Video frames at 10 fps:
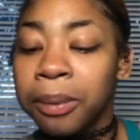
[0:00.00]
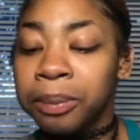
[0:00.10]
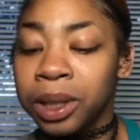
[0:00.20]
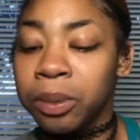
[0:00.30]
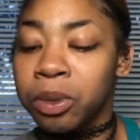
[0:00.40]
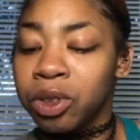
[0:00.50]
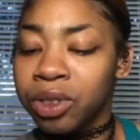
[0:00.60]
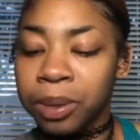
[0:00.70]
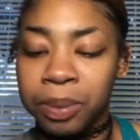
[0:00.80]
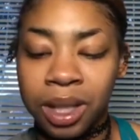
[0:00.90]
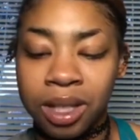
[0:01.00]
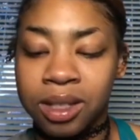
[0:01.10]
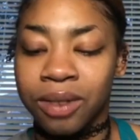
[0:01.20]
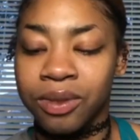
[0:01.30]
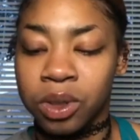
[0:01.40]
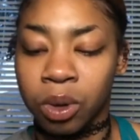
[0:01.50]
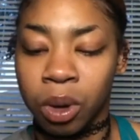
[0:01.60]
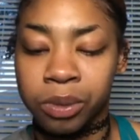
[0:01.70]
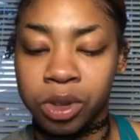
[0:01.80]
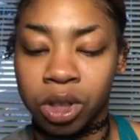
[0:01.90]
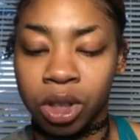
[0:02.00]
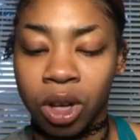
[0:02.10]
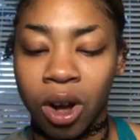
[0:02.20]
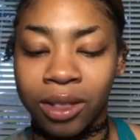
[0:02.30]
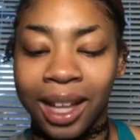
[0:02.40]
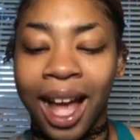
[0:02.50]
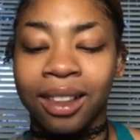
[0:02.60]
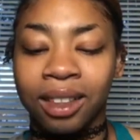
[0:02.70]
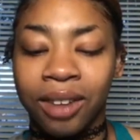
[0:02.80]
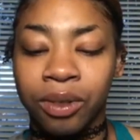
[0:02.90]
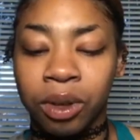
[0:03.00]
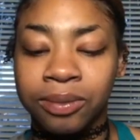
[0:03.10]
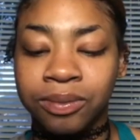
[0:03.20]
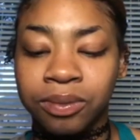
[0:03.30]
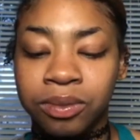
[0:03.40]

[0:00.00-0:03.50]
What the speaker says: Be a moving piece of sculpture on that level.